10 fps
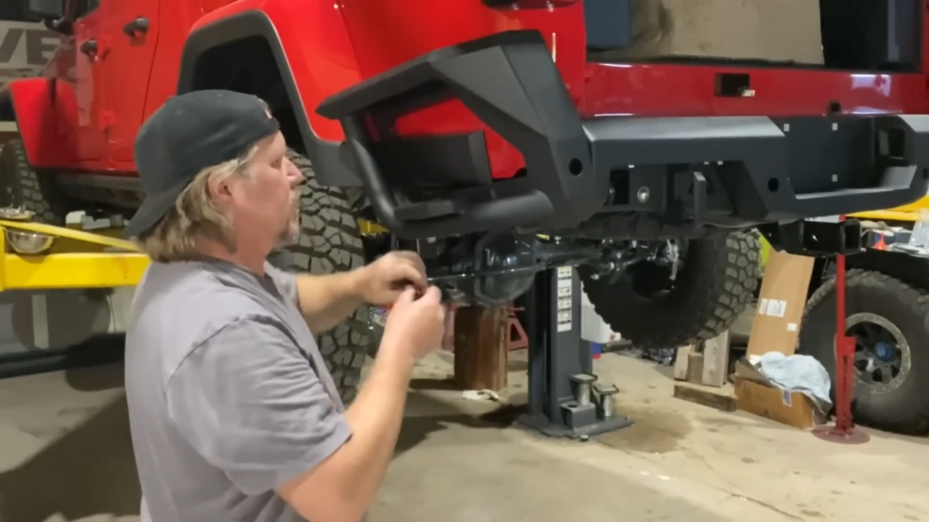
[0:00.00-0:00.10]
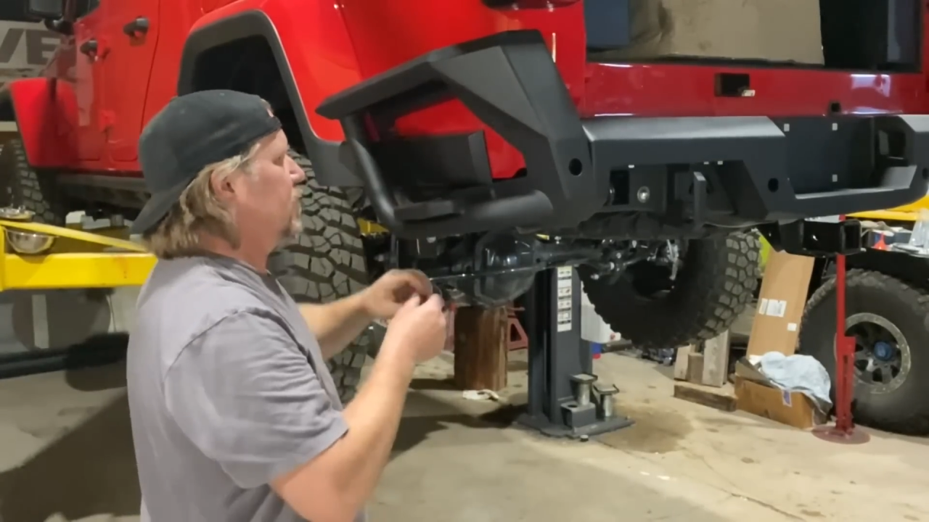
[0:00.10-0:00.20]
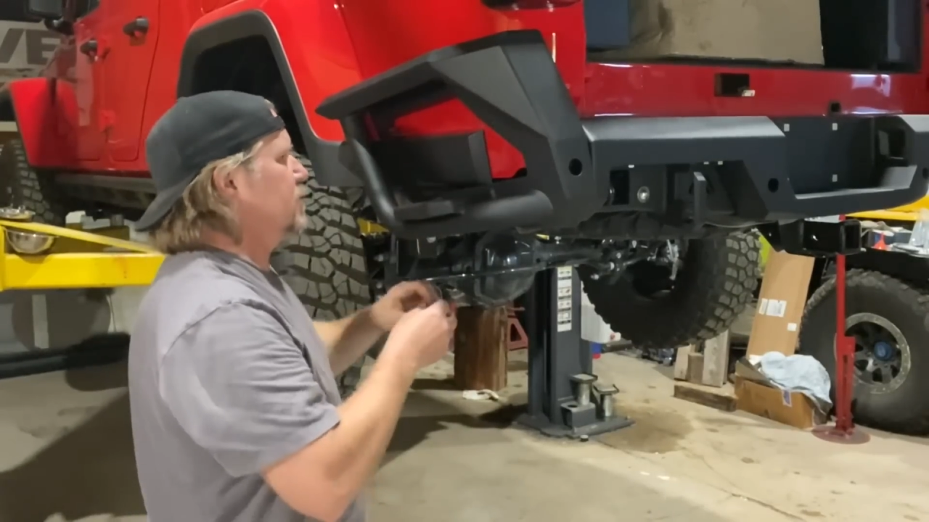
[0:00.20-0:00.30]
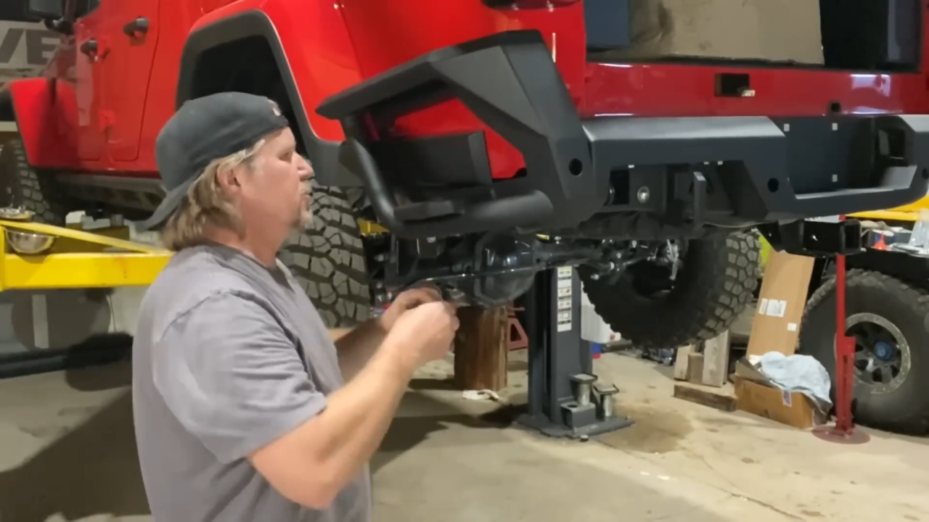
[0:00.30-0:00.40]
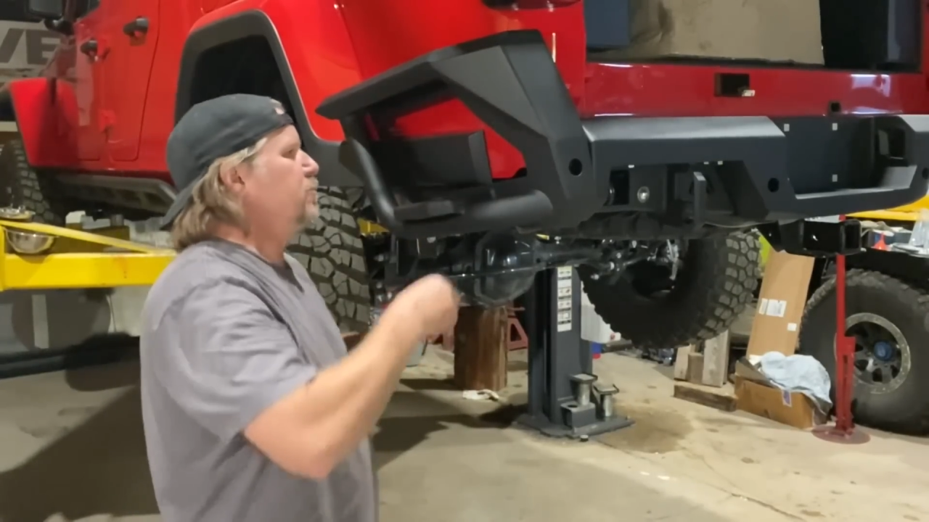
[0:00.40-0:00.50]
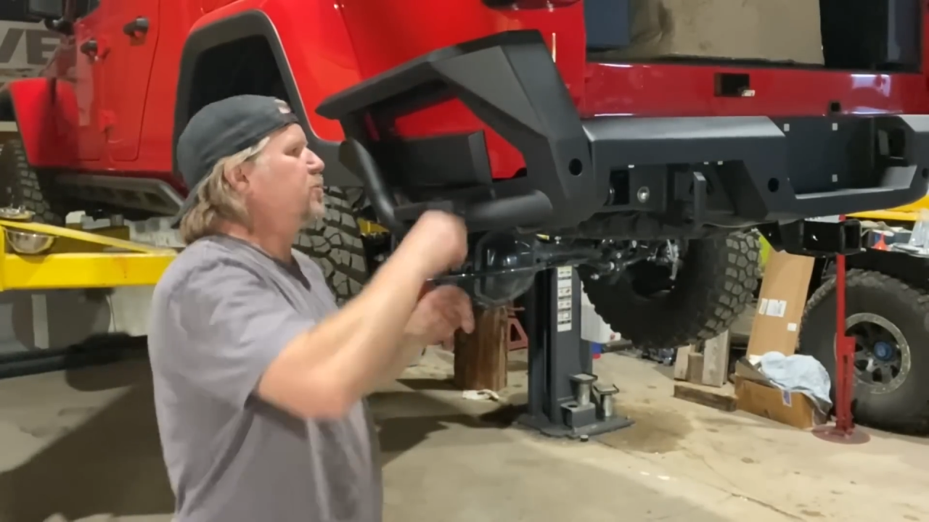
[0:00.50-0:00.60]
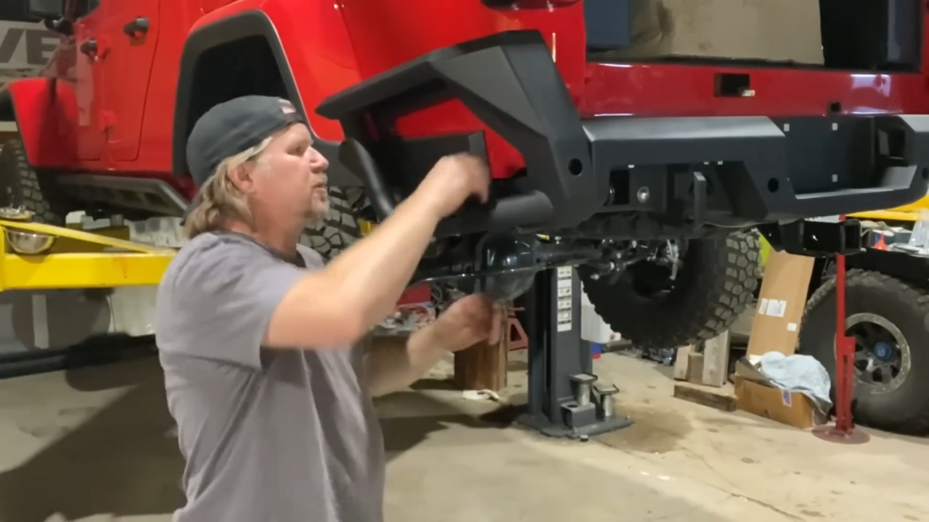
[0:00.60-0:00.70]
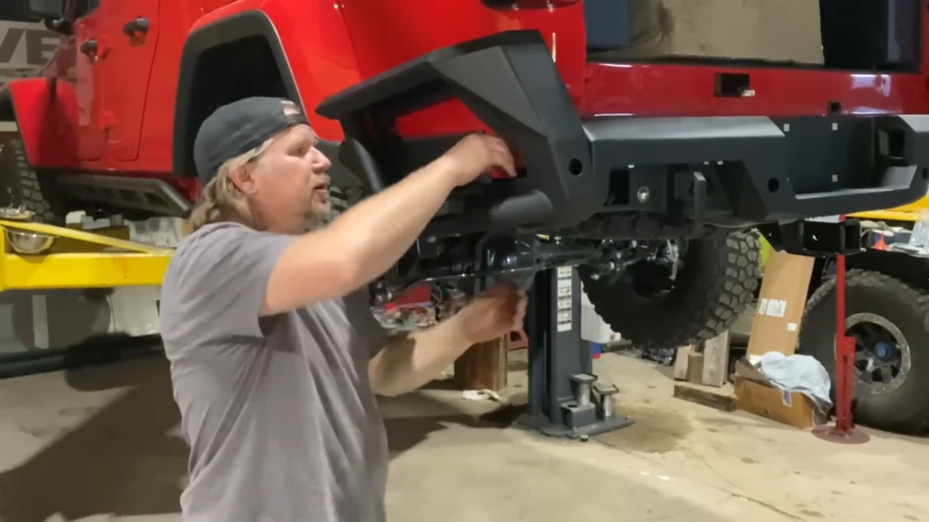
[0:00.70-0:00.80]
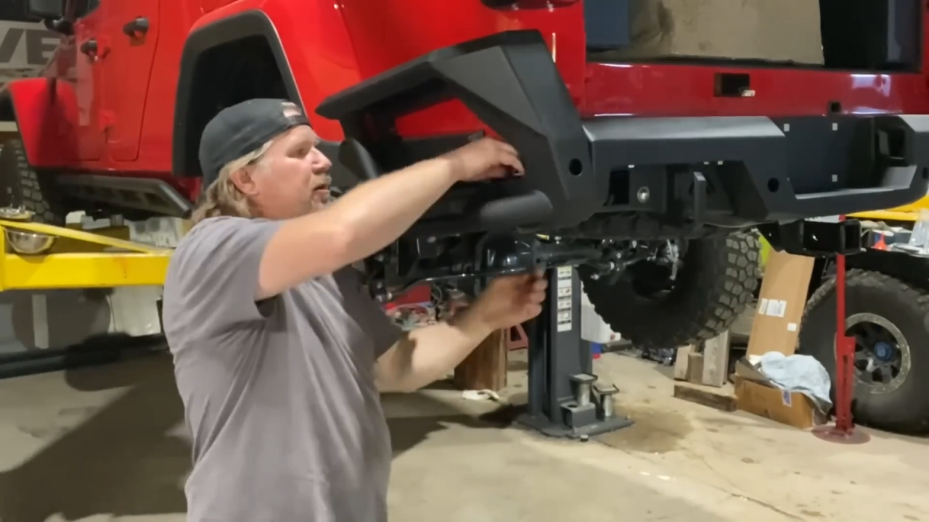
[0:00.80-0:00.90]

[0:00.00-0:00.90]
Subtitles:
They're not super tight